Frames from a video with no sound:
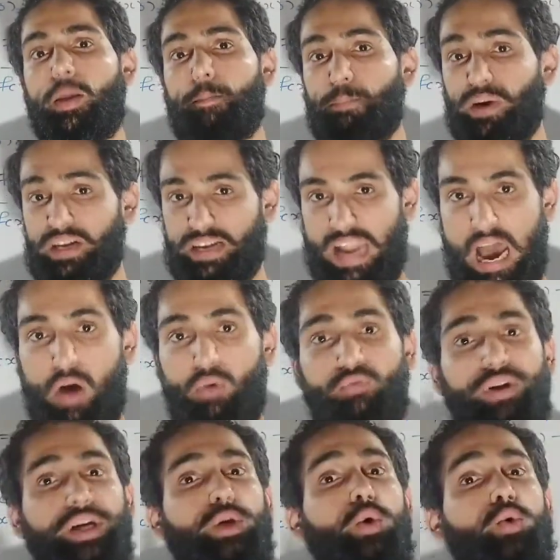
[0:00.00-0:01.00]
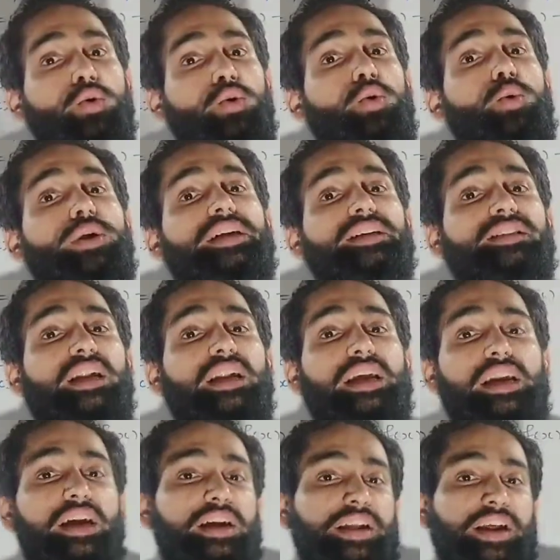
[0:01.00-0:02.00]
But now we don't know it is a
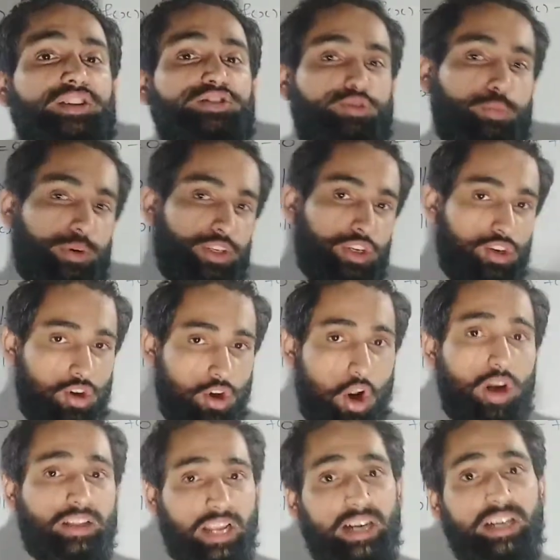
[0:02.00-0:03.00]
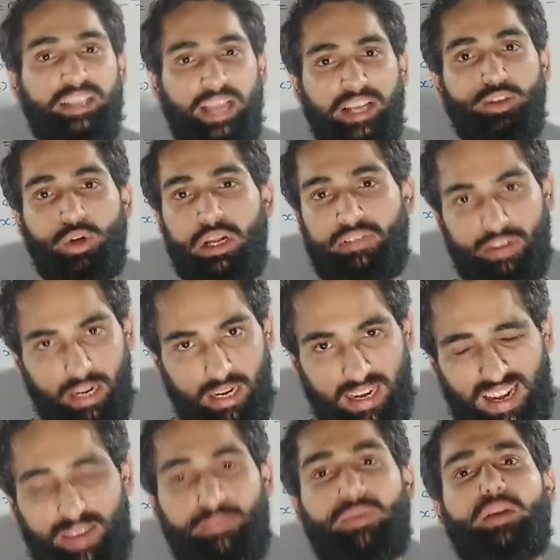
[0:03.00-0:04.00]
linear transformation or not. That is actually our
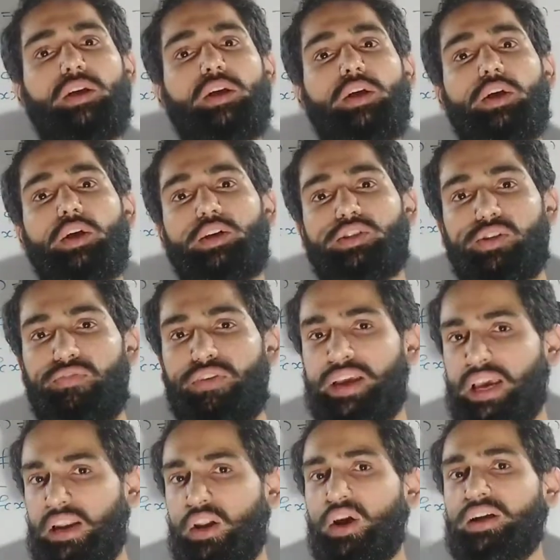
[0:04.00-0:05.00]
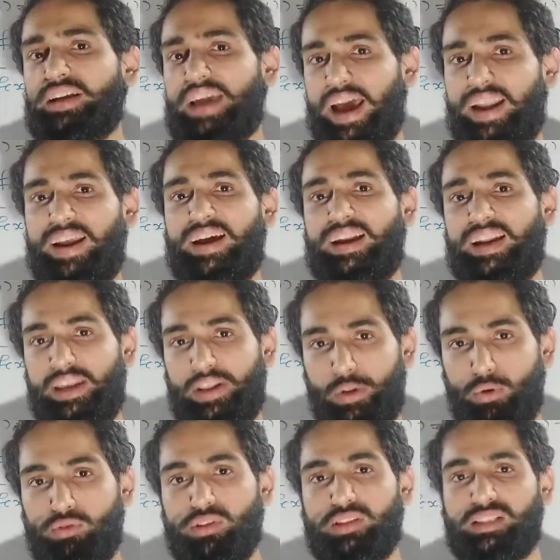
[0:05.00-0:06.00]
claim. So we cannot directly
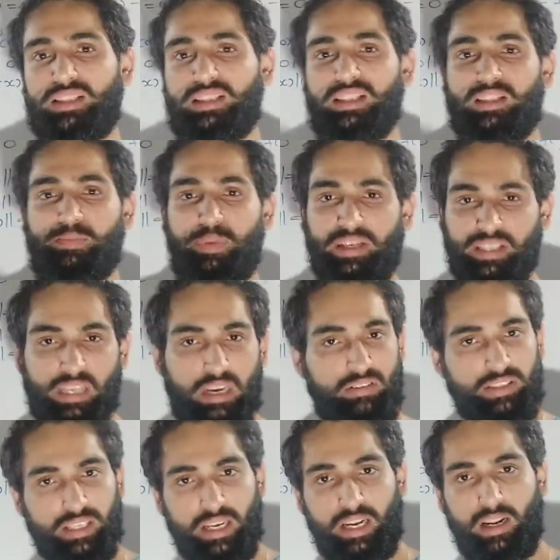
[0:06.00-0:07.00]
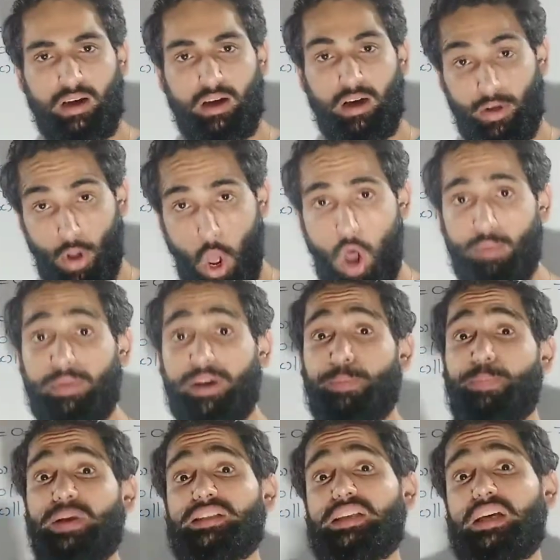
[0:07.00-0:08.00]
use, since it preserves inner norm, it
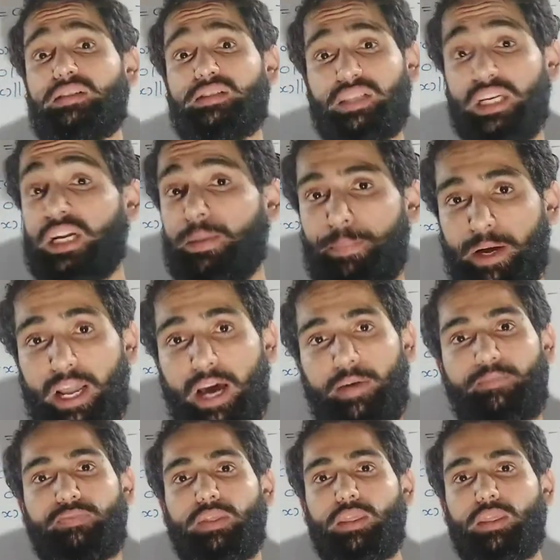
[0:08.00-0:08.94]
preserves inner product.